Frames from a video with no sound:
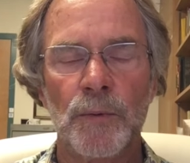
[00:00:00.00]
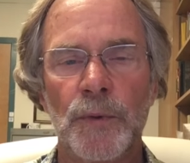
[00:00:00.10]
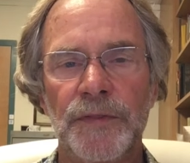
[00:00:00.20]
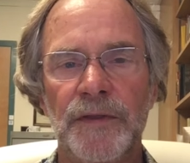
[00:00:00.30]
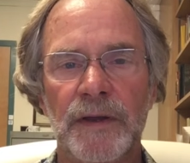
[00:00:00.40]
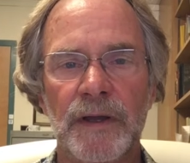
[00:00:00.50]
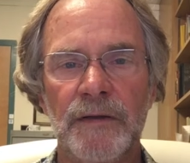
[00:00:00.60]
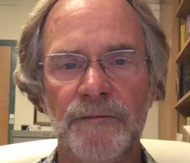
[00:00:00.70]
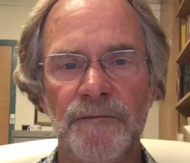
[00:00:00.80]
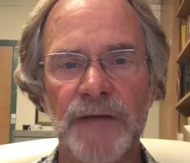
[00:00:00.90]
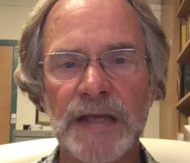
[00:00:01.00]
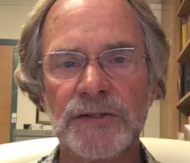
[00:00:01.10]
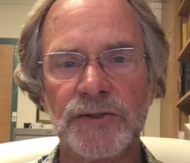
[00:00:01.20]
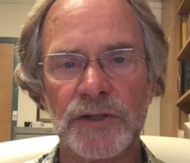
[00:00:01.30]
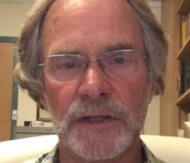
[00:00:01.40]
with the
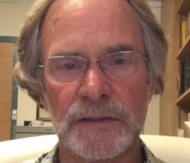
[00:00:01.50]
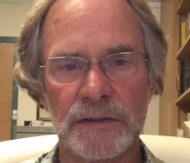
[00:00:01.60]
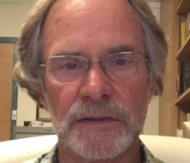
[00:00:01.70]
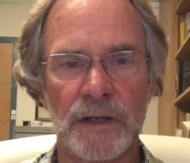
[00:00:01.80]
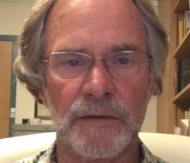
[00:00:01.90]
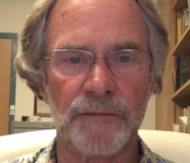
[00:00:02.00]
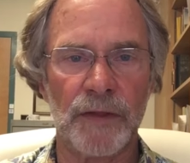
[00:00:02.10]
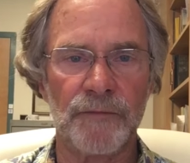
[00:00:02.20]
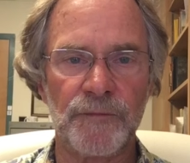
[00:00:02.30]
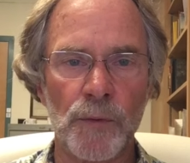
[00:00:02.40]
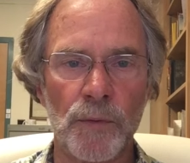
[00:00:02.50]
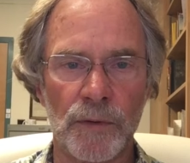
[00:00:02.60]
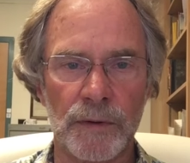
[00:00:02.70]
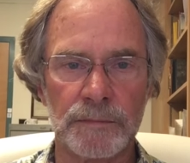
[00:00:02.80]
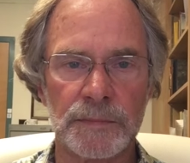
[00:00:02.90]
conventions of the
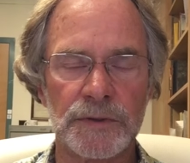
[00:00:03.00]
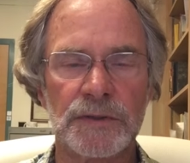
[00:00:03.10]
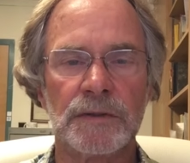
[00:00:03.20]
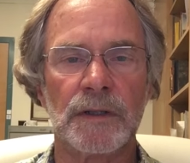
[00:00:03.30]
forms,